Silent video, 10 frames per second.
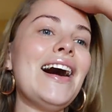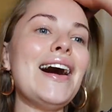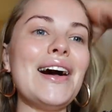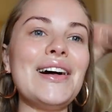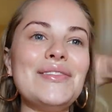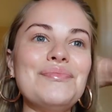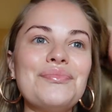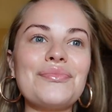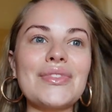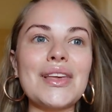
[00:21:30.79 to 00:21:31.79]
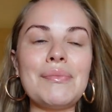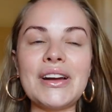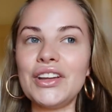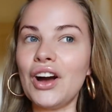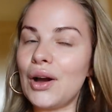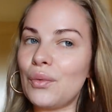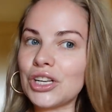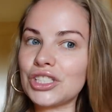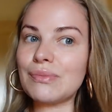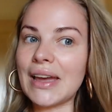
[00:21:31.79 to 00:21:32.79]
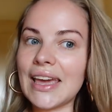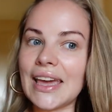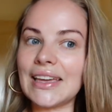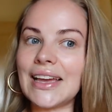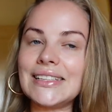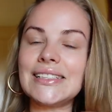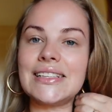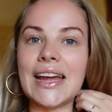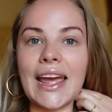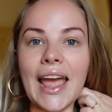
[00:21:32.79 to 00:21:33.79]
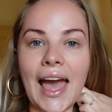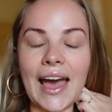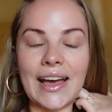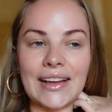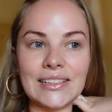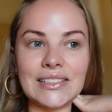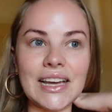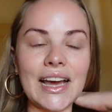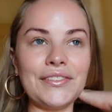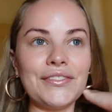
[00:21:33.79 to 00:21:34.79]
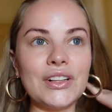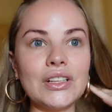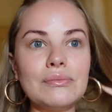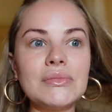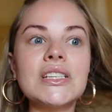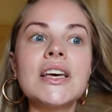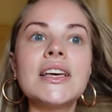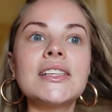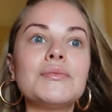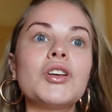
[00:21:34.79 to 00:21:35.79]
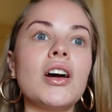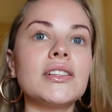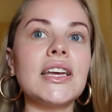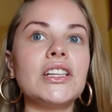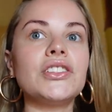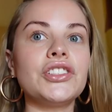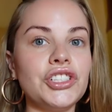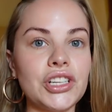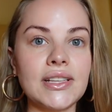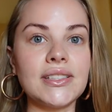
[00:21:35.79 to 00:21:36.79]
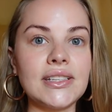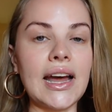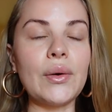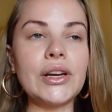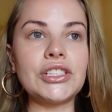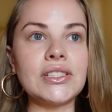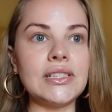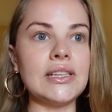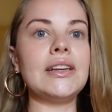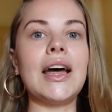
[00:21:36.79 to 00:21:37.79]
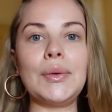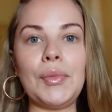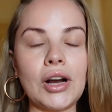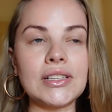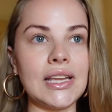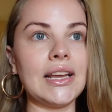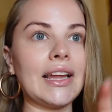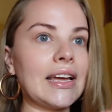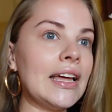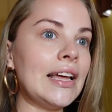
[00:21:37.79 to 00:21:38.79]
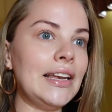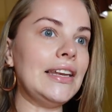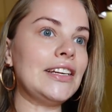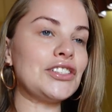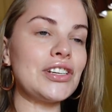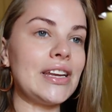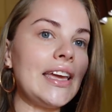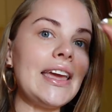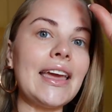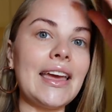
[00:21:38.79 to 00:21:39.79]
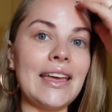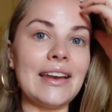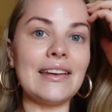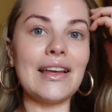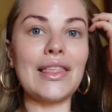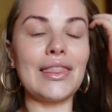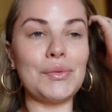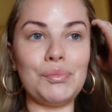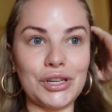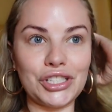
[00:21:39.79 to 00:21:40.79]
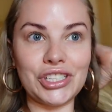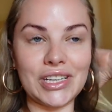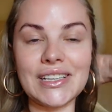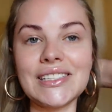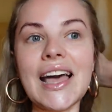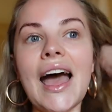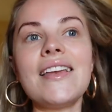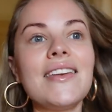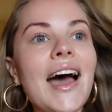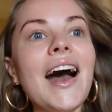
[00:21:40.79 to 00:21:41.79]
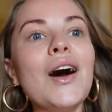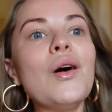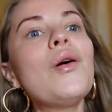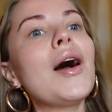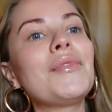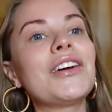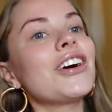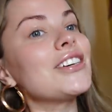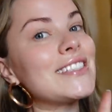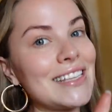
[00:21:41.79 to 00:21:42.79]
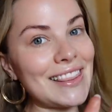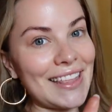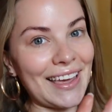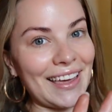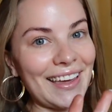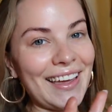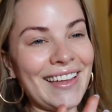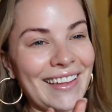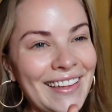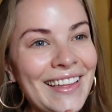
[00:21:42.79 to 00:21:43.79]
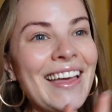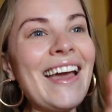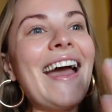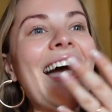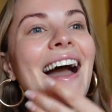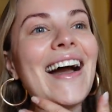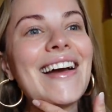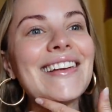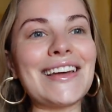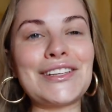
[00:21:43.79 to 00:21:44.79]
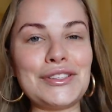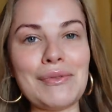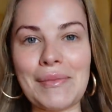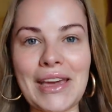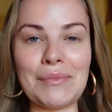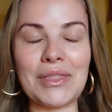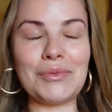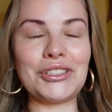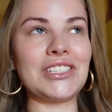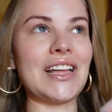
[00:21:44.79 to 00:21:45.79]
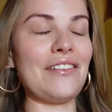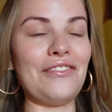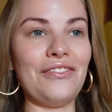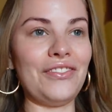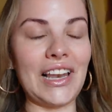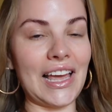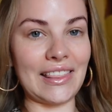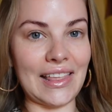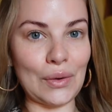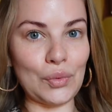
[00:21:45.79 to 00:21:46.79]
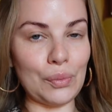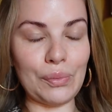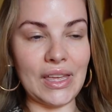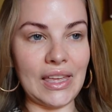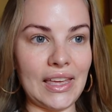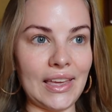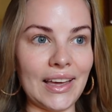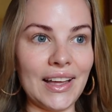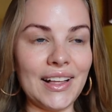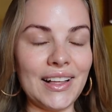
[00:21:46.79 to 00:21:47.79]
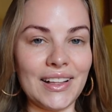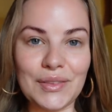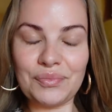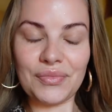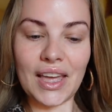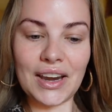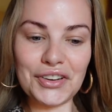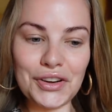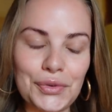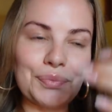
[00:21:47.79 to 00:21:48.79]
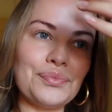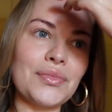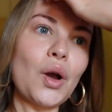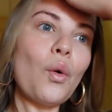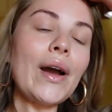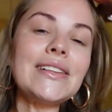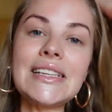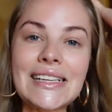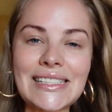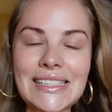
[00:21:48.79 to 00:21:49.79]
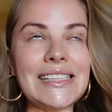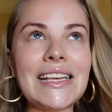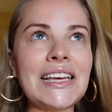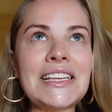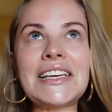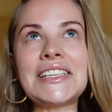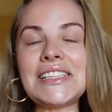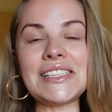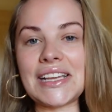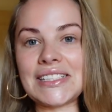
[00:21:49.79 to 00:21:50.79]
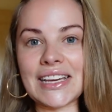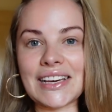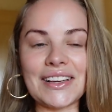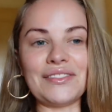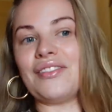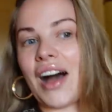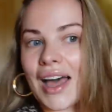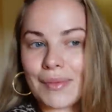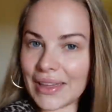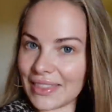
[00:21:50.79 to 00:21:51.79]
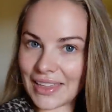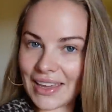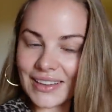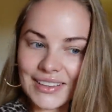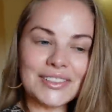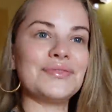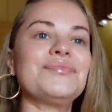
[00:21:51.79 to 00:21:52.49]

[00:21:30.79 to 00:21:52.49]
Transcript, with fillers: Um but yeah, I washed my hair yesterday and I filmed some content just now. I just did an unboxing, like literally in the bushes, and now I'm gonna go sit there and like do my makeup in the bushes. I feel like that will be, I don't know, quite an aesthetic vibe, I think.